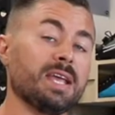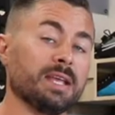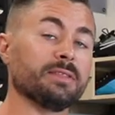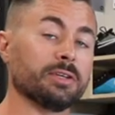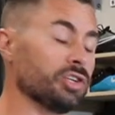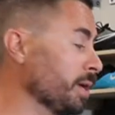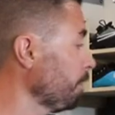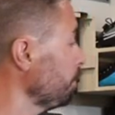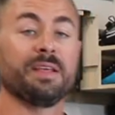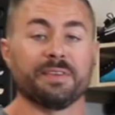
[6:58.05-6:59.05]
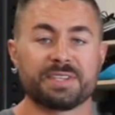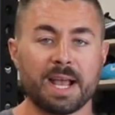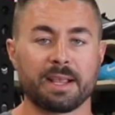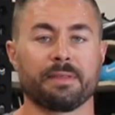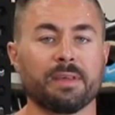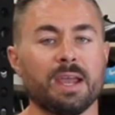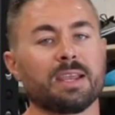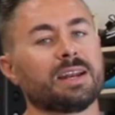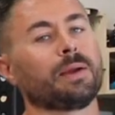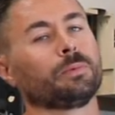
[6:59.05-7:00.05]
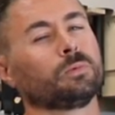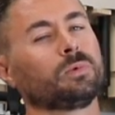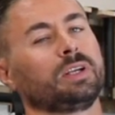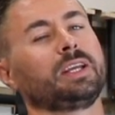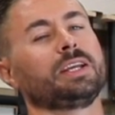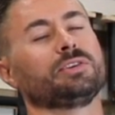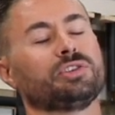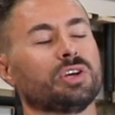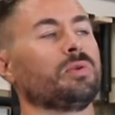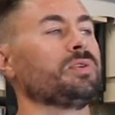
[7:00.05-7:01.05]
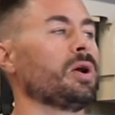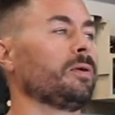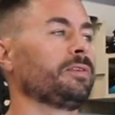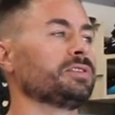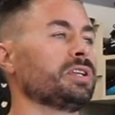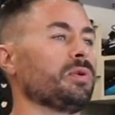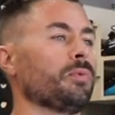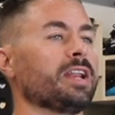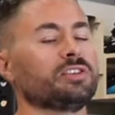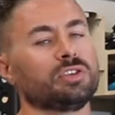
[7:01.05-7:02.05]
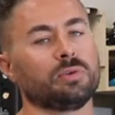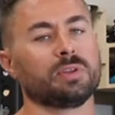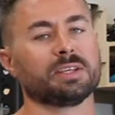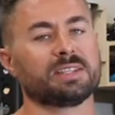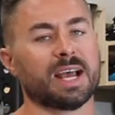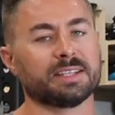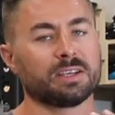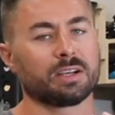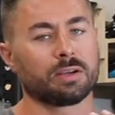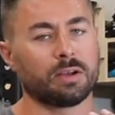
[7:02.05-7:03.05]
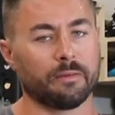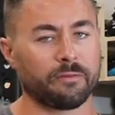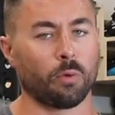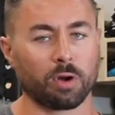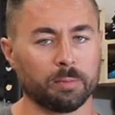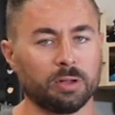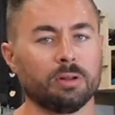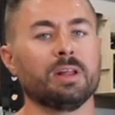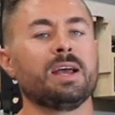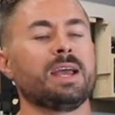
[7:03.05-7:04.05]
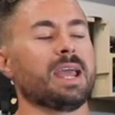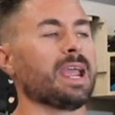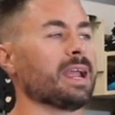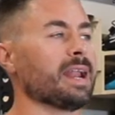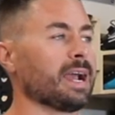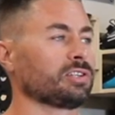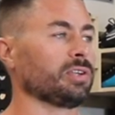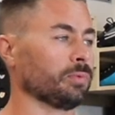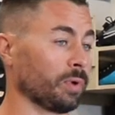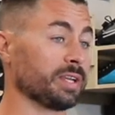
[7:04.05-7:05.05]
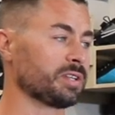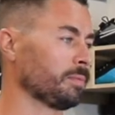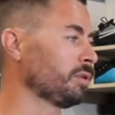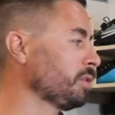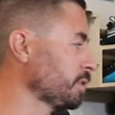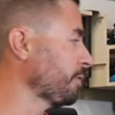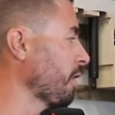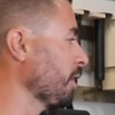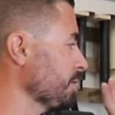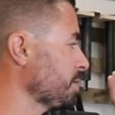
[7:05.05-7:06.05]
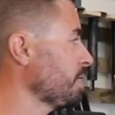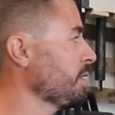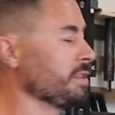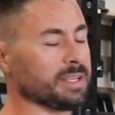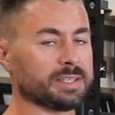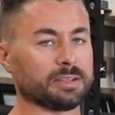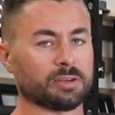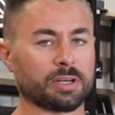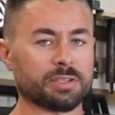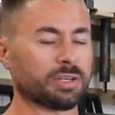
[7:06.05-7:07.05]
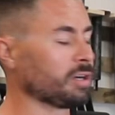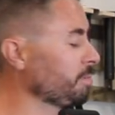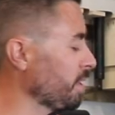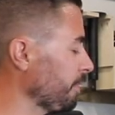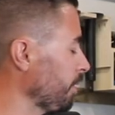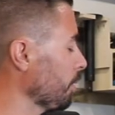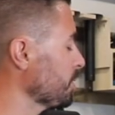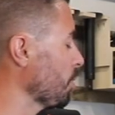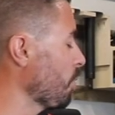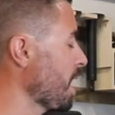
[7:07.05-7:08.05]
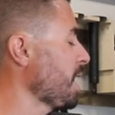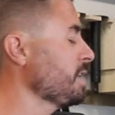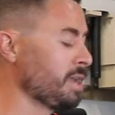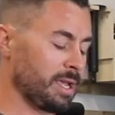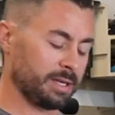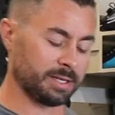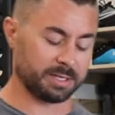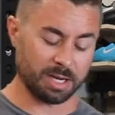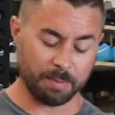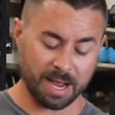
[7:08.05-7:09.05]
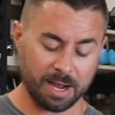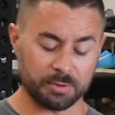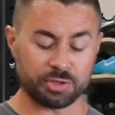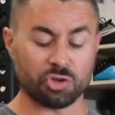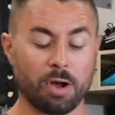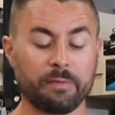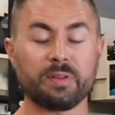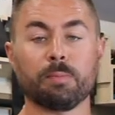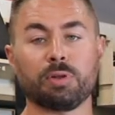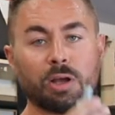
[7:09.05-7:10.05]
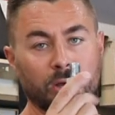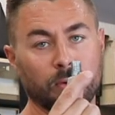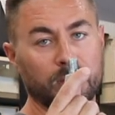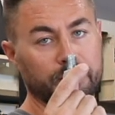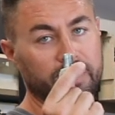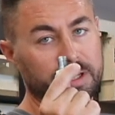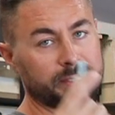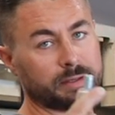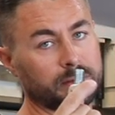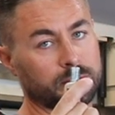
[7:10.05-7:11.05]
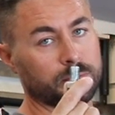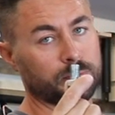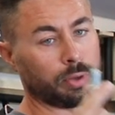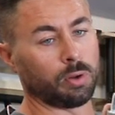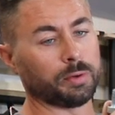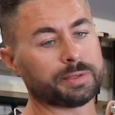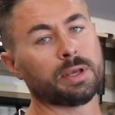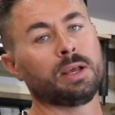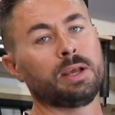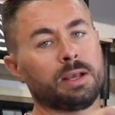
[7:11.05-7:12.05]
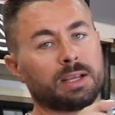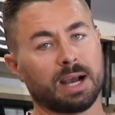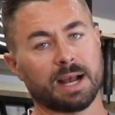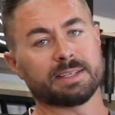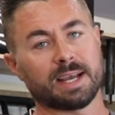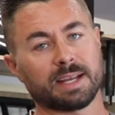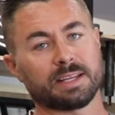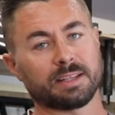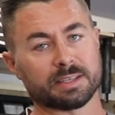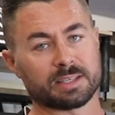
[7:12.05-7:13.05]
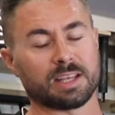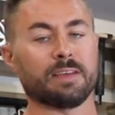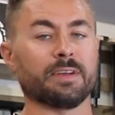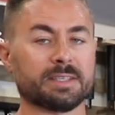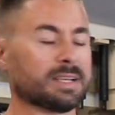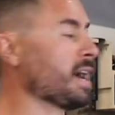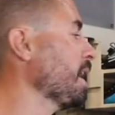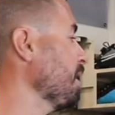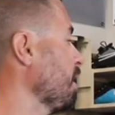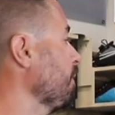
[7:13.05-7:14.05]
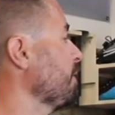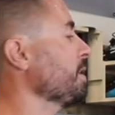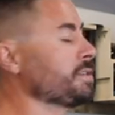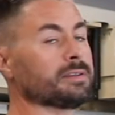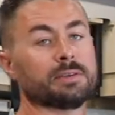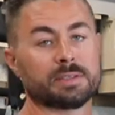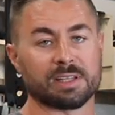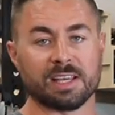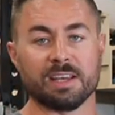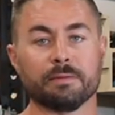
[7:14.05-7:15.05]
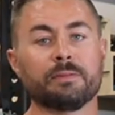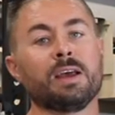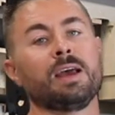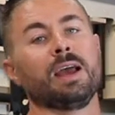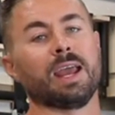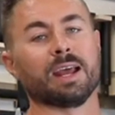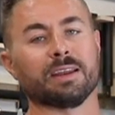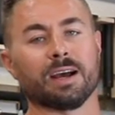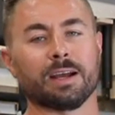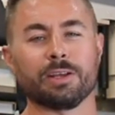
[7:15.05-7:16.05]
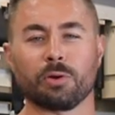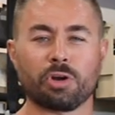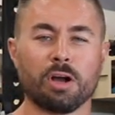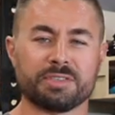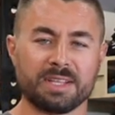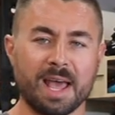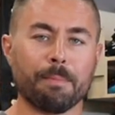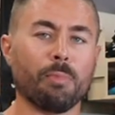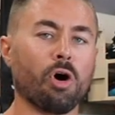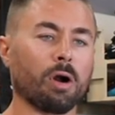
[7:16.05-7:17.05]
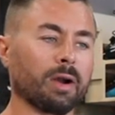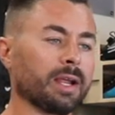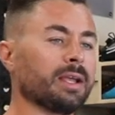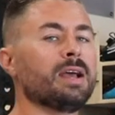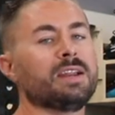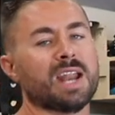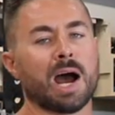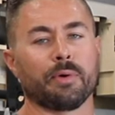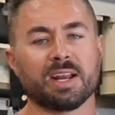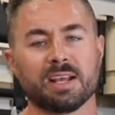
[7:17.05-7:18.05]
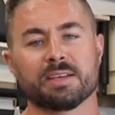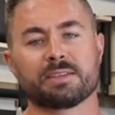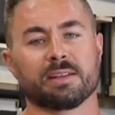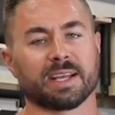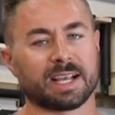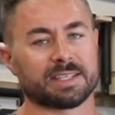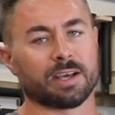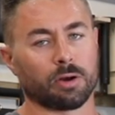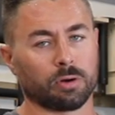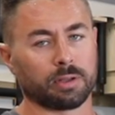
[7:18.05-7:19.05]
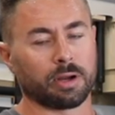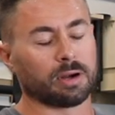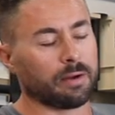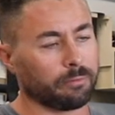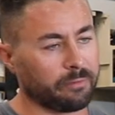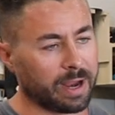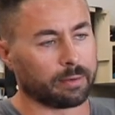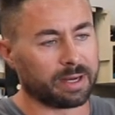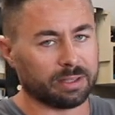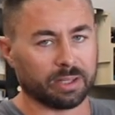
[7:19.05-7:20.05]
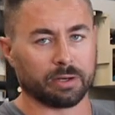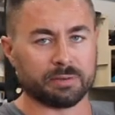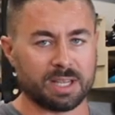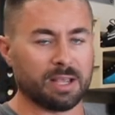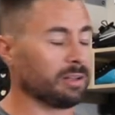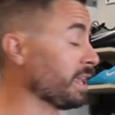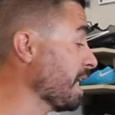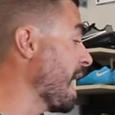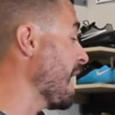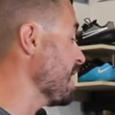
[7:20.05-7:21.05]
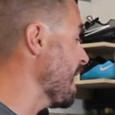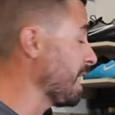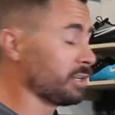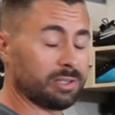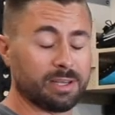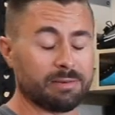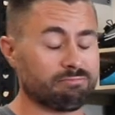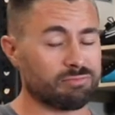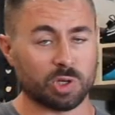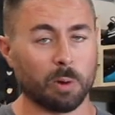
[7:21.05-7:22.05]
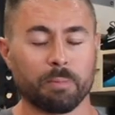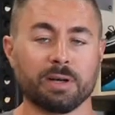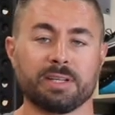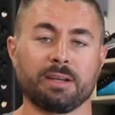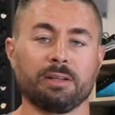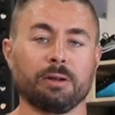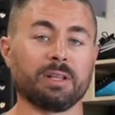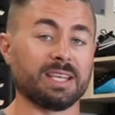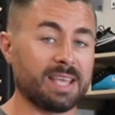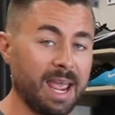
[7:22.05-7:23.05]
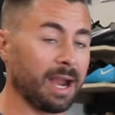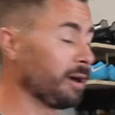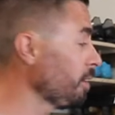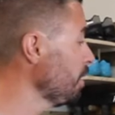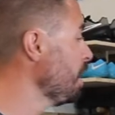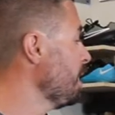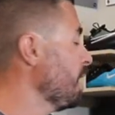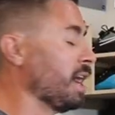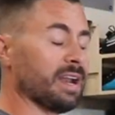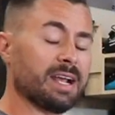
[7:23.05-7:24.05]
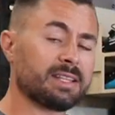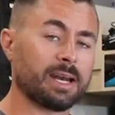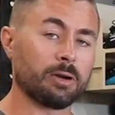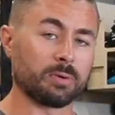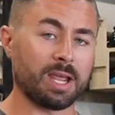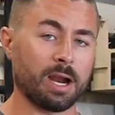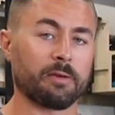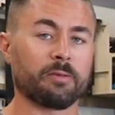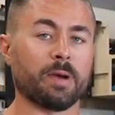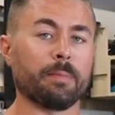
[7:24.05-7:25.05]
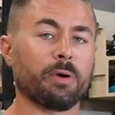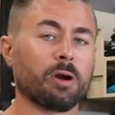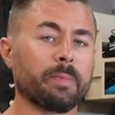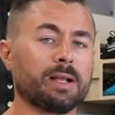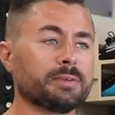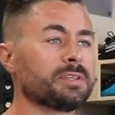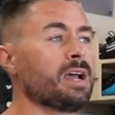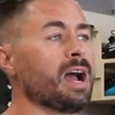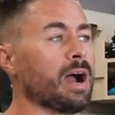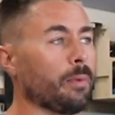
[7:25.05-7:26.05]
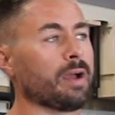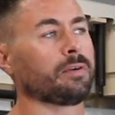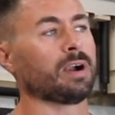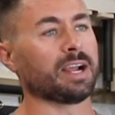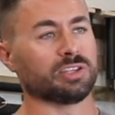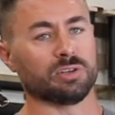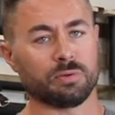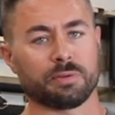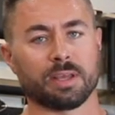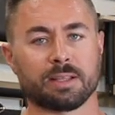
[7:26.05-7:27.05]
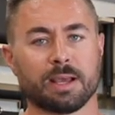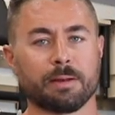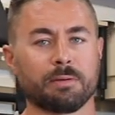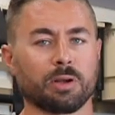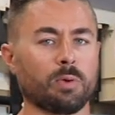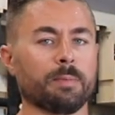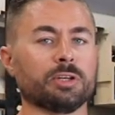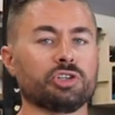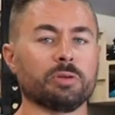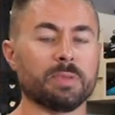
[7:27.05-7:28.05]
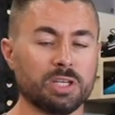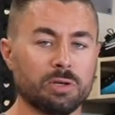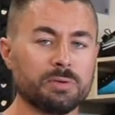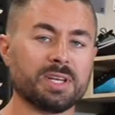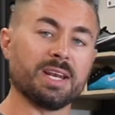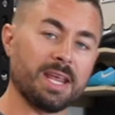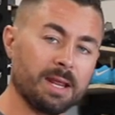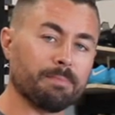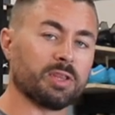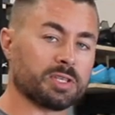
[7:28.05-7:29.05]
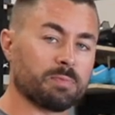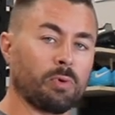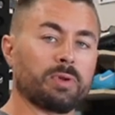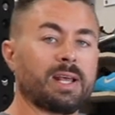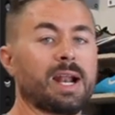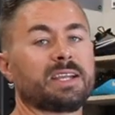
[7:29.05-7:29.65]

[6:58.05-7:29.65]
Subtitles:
in the gym. The second thing, and I really don't know if there's any to do this that's affordable and actually reasonable as far as these things are concerned, but if there was a way to somehow soften the blow of this bolt, contacting the sleeve inside of this sleeve and causing that marring. Now, it is, like I said earlier, a very little deal, and I actually don't particularly care. Not that I don't care for my barbells. However, I do think that equipment should be used, and in the sport that I